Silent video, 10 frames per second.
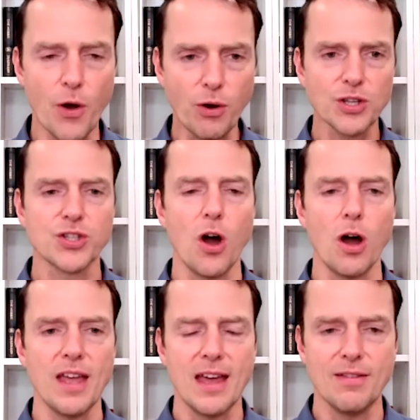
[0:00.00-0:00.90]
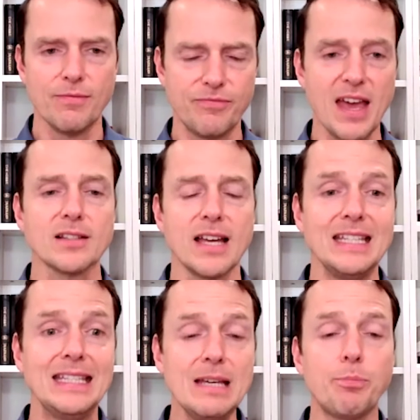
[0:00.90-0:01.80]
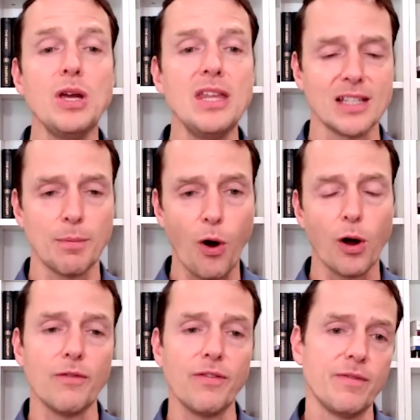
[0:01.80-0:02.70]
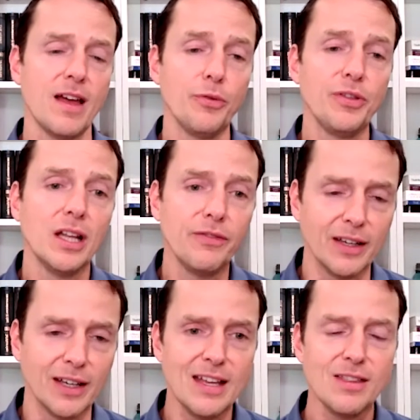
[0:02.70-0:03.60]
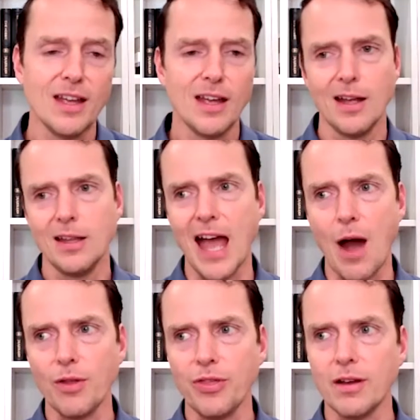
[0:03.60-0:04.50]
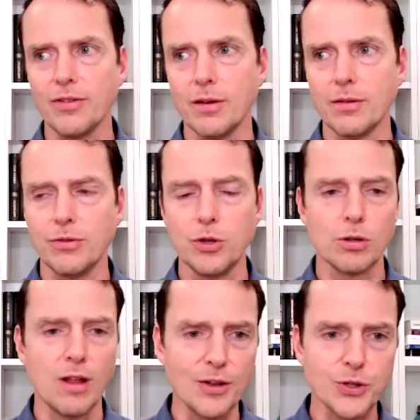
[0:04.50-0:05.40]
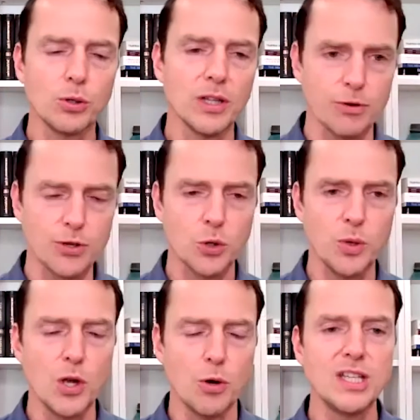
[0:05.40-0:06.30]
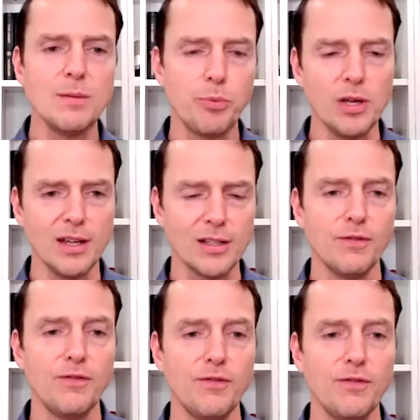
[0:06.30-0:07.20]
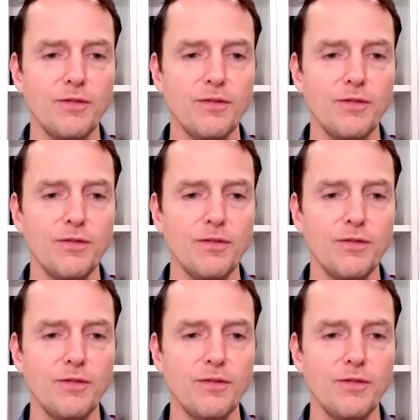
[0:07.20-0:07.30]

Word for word: focus on things like deep breathing as a part of healthy living. And then now, in the, the neurological literature, we know deep breathing is a